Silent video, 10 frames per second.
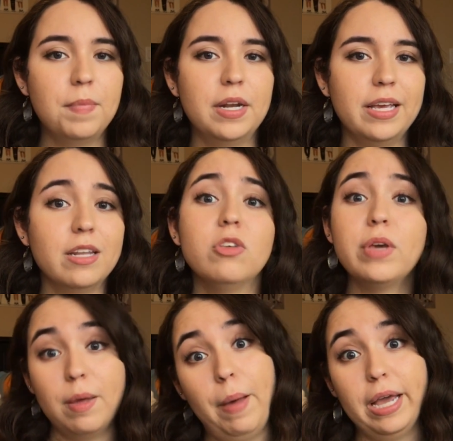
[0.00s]
But again, you
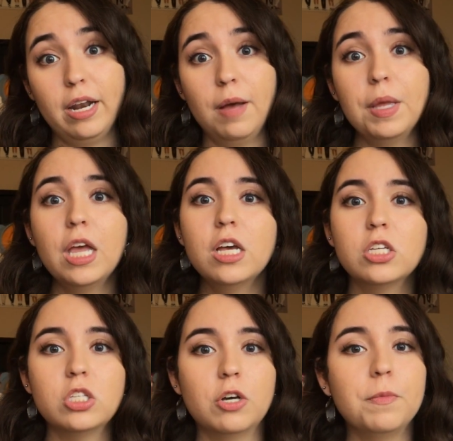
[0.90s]
can back it up.
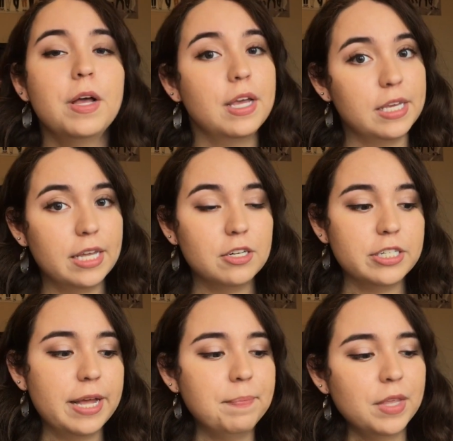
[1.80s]
So yeah,
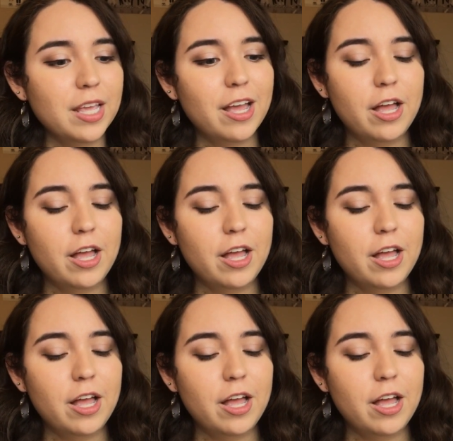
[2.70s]
there's that.